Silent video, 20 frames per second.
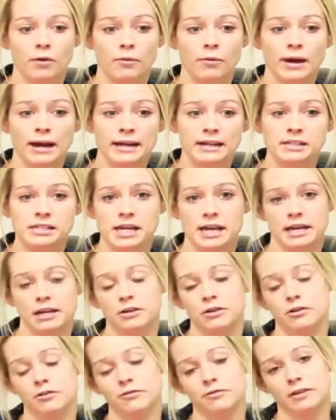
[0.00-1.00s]
way to
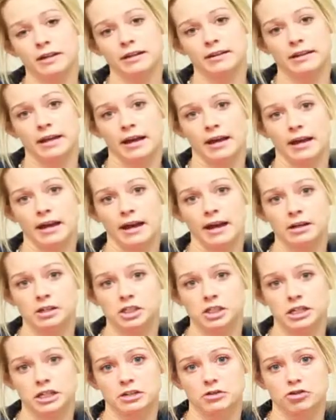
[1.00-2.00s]
intervene that
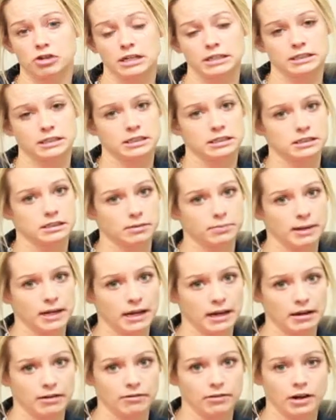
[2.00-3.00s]
actually addresses the
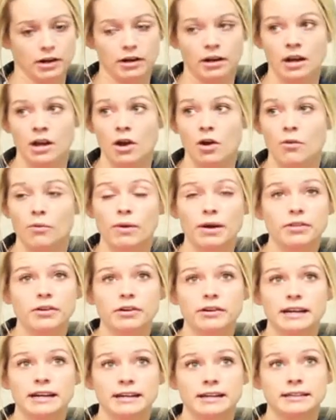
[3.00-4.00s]
behavior.
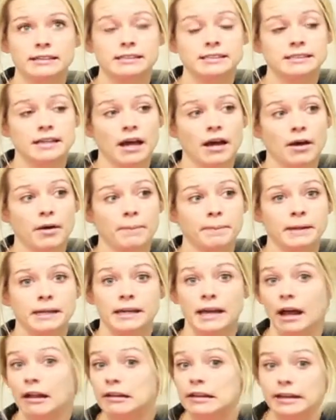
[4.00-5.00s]
Whether it's
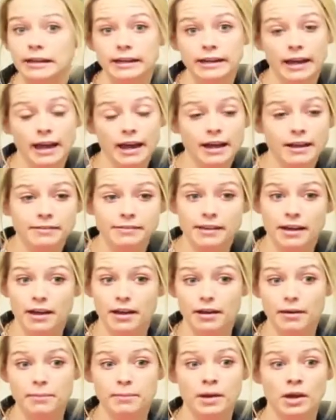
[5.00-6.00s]
yelling at
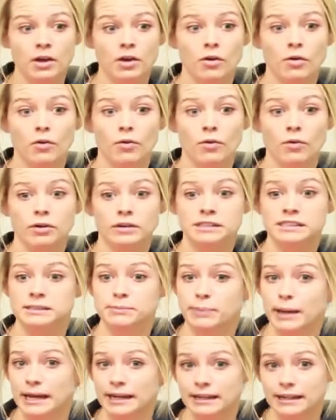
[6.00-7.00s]
them or
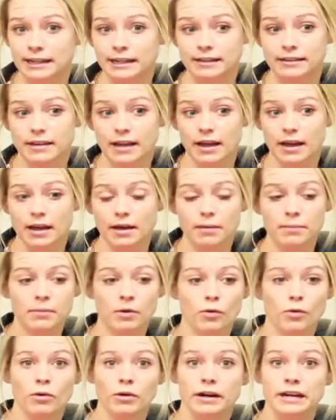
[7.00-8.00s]
spanking
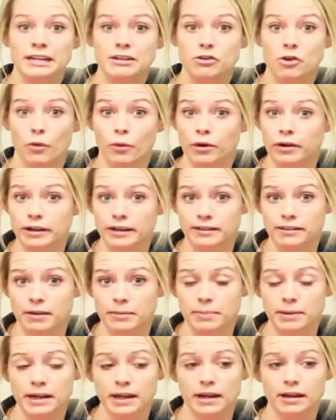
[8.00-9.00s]
them or ignoring the
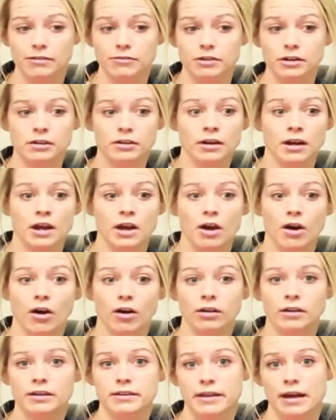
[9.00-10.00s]
behavior,
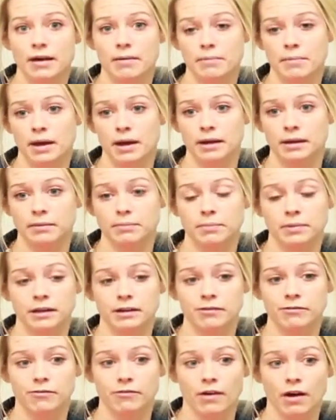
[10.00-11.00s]
all of that might
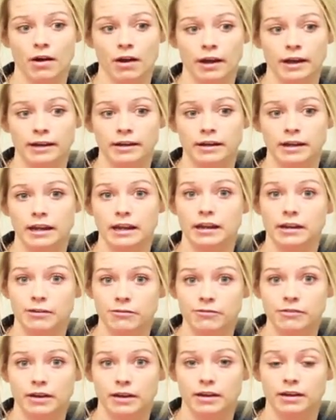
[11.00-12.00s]
be fine
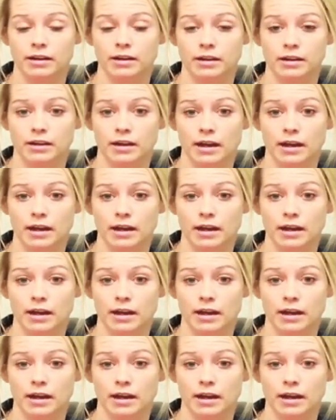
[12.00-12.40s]
if it